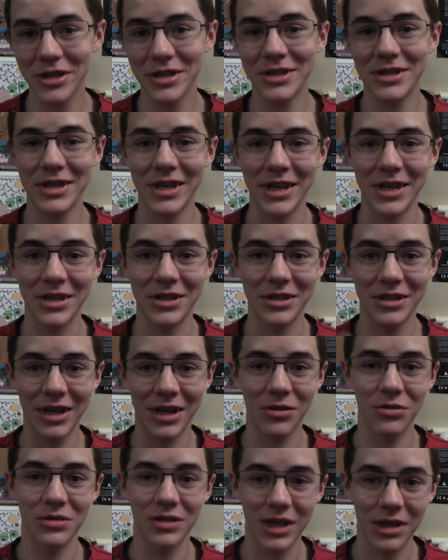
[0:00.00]
and I
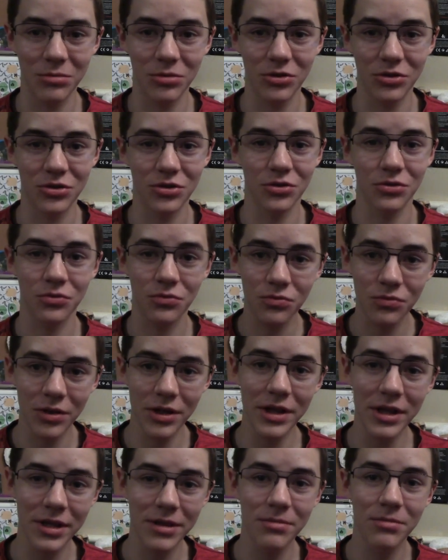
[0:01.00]
was able to
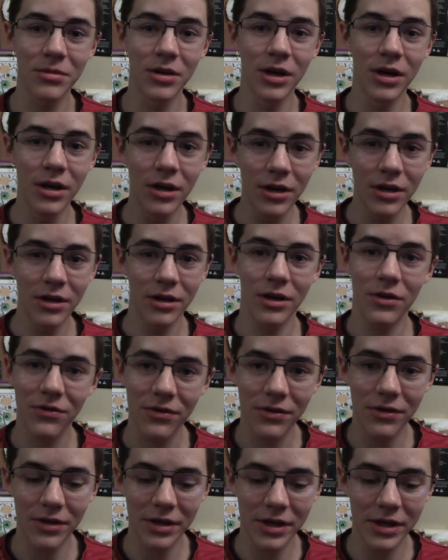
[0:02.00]
run them
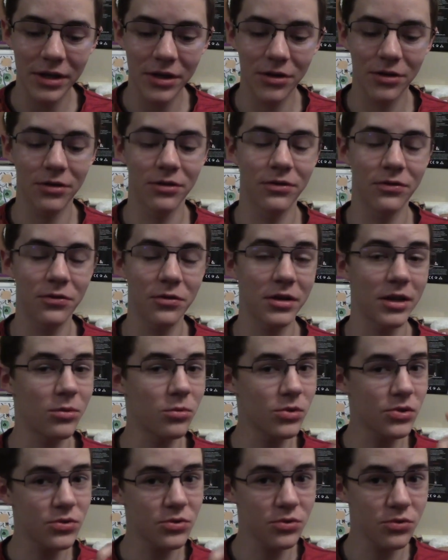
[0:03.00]
here for them,
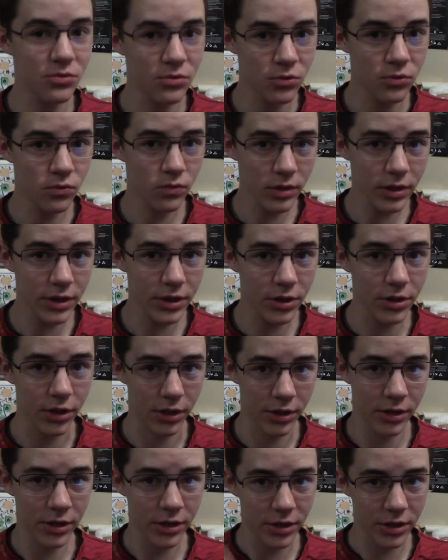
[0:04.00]
which was really
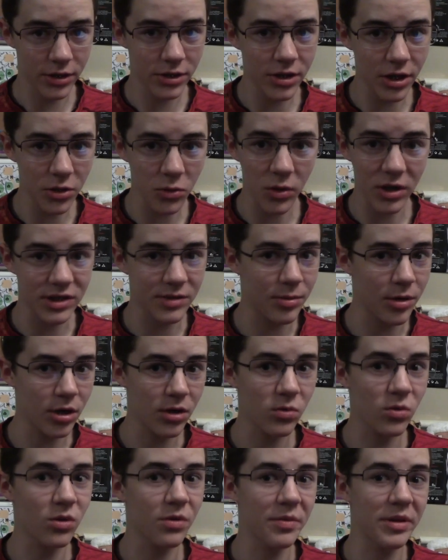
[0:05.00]
good, because otherwise the party
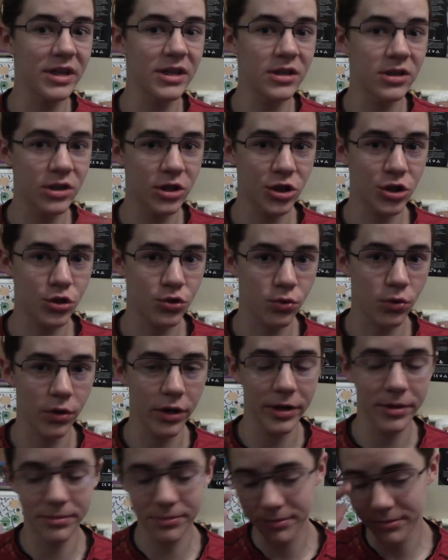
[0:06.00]
would have been
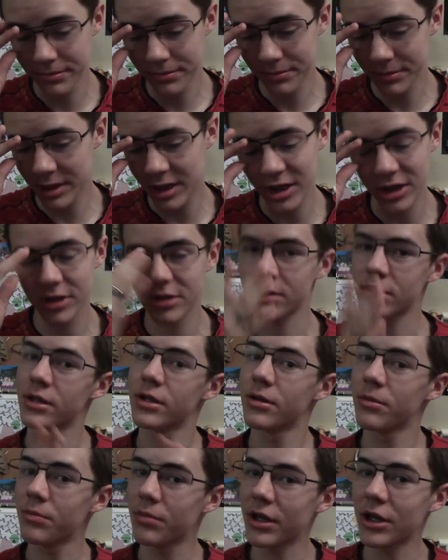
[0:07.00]
destroyed. Because
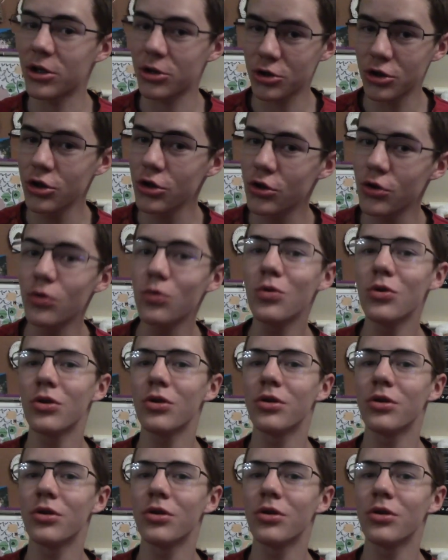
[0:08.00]
player 3